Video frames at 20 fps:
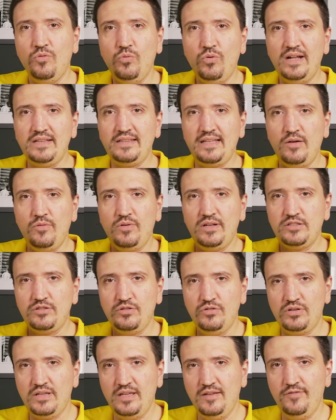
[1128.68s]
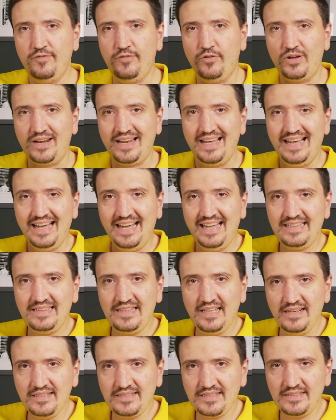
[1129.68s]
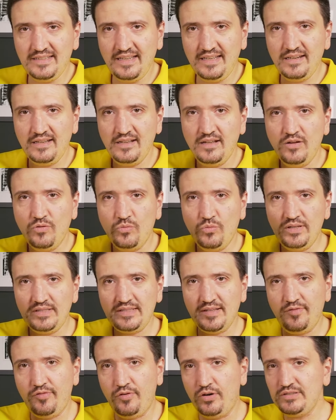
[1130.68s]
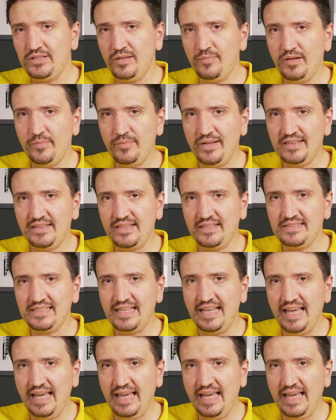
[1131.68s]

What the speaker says: what I was looking for, a tilt screen with a 40mm